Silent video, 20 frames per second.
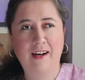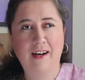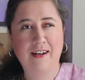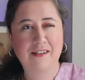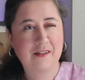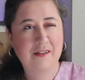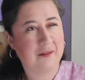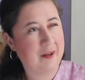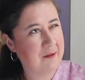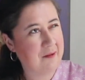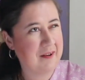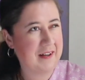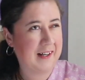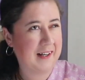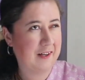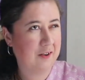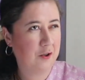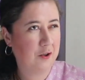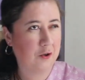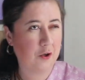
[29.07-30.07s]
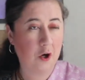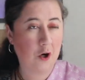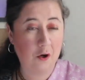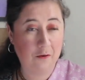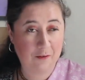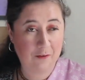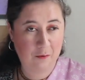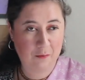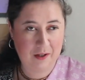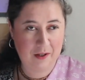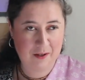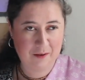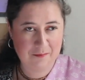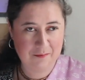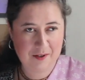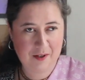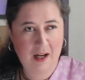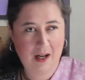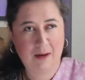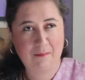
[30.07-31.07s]
Sometimes I get a little
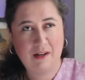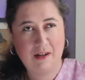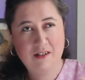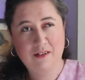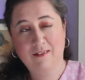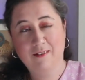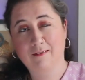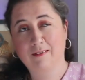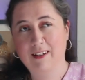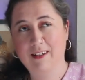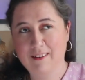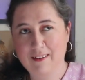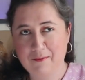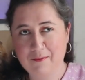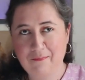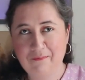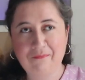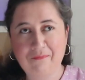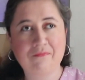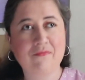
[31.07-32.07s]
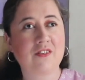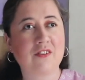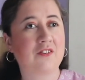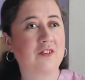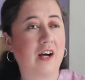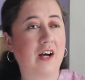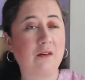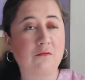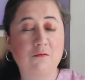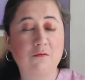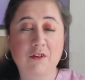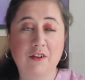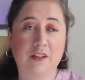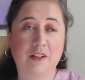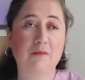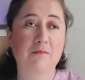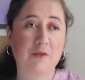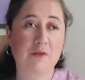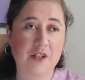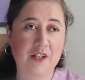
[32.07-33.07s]
overwhelmed, but I do read them. So I really
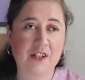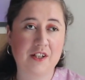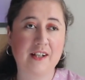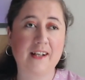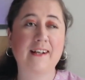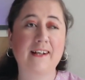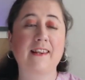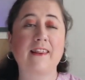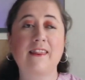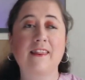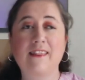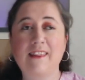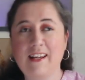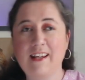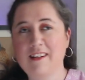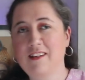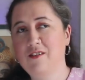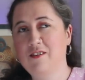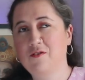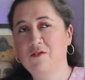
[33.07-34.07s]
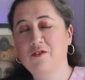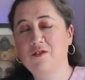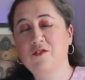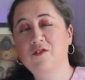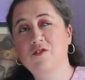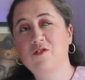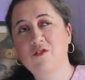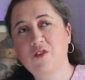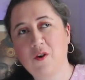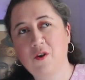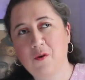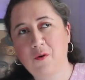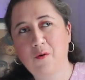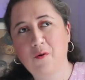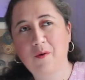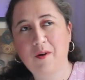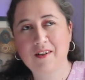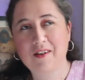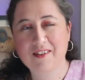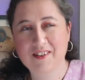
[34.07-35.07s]
appreciate it. Thank you
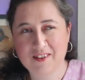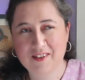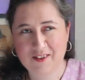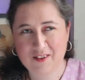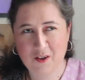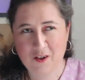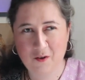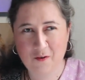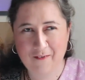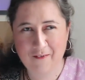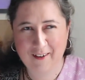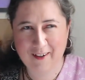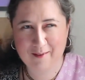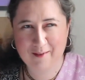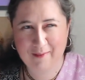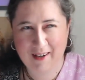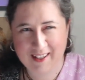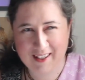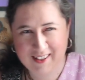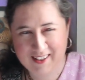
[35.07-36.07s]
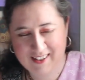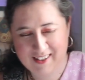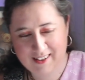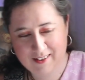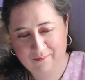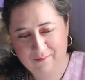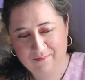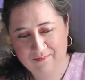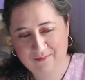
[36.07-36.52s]
so, so very much.